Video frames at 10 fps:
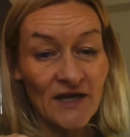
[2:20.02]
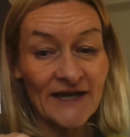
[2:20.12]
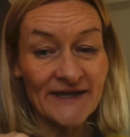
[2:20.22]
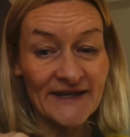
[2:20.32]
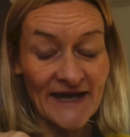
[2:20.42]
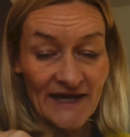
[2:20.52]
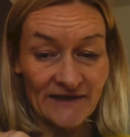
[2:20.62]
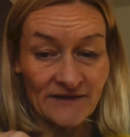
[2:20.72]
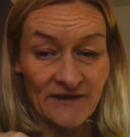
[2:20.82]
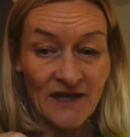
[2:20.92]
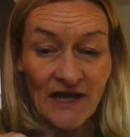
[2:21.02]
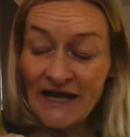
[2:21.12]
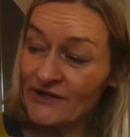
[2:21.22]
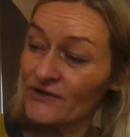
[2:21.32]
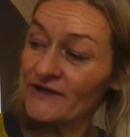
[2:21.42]
again.
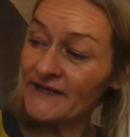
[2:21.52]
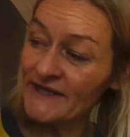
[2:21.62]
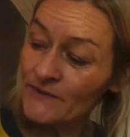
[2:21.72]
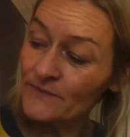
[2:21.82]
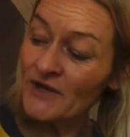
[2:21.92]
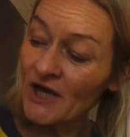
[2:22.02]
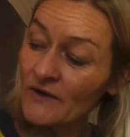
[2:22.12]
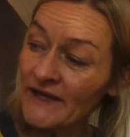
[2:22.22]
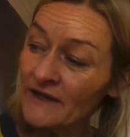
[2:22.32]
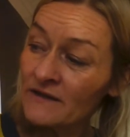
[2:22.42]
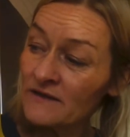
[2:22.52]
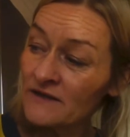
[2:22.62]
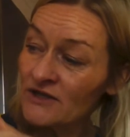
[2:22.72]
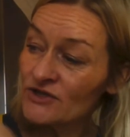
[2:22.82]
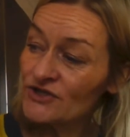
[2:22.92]
And you can keep going,
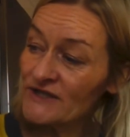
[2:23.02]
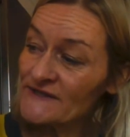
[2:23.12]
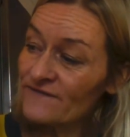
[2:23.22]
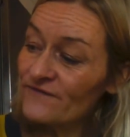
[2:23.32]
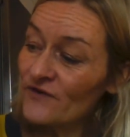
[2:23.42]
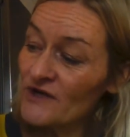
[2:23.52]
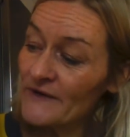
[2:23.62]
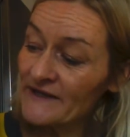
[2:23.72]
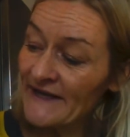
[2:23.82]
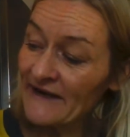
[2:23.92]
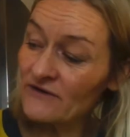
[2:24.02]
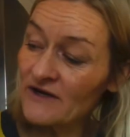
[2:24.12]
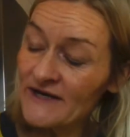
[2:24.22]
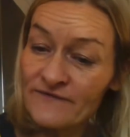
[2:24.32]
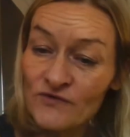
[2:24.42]
just following the
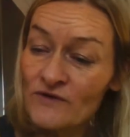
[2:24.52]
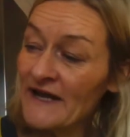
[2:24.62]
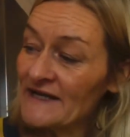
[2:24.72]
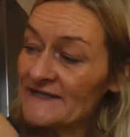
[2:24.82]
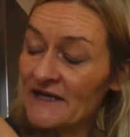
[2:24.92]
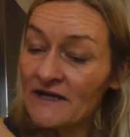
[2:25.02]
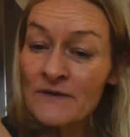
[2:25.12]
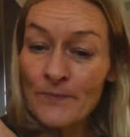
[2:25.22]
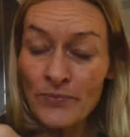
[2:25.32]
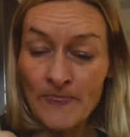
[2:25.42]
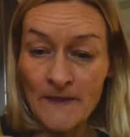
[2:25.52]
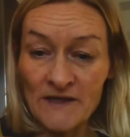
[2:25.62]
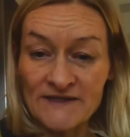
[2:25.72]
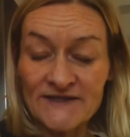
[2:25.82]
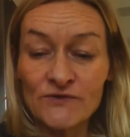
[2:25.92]
outline of your letter
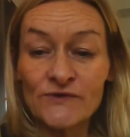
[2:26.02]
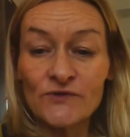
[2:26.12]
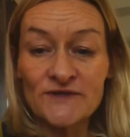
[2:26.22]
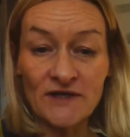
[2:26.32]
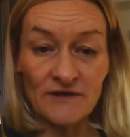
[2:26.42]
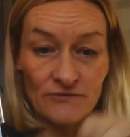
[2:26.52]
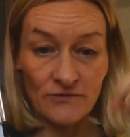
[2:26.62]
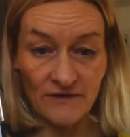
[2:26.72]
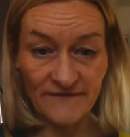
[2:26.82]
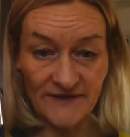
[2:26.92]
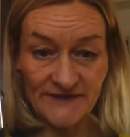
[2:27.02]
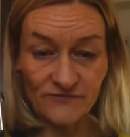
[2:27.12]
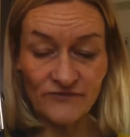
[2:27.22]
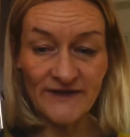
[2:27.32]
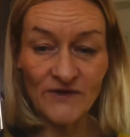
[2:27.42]
until your digraph is
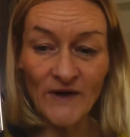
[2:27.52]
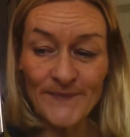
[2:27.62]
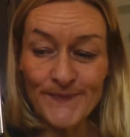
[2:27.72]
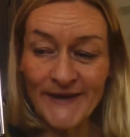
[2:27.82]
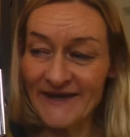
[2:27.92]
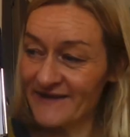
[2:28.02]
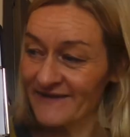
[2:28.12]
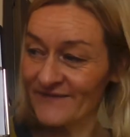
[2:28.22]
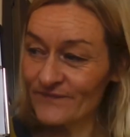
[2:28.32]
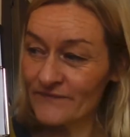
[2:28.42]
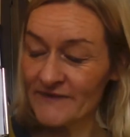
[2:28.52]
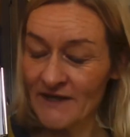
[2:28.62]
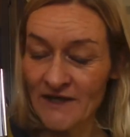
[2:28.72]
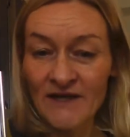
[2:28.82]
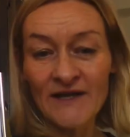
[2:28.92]
really quite big.
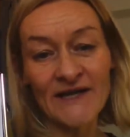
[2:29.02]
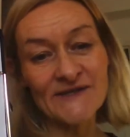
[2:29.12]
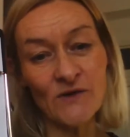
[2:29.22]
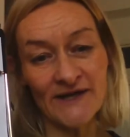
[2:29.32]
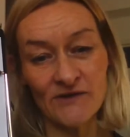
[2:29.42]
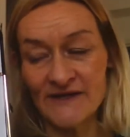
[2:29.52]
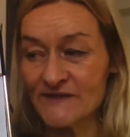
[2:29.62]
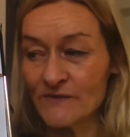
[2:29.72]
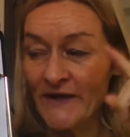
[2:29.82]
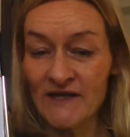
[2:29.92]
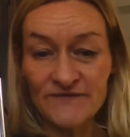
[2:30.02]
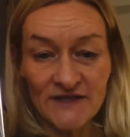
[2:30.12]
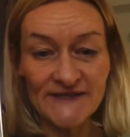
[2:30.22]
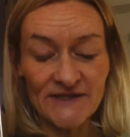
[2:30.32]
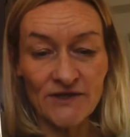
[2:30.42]
That's quite a nice way of
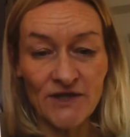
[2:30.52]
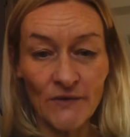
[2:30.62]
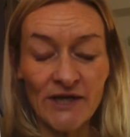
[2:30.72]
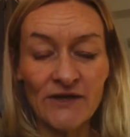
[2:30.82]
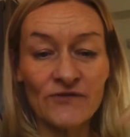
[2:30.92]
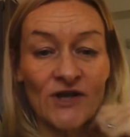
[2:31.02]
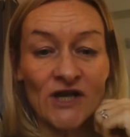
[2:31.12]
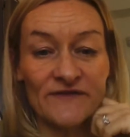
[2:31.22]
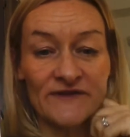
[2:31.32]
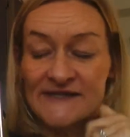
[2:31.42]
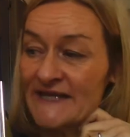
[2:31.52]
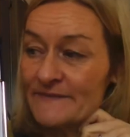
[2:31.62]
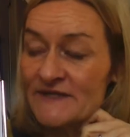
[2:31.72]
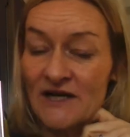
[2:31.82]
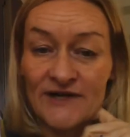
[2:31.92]
just going over and over the
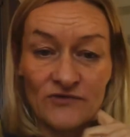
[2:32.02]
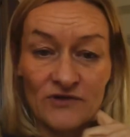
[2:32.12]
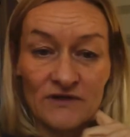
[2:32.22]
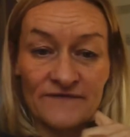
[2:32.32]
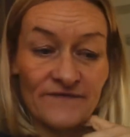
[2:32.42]
same digraph.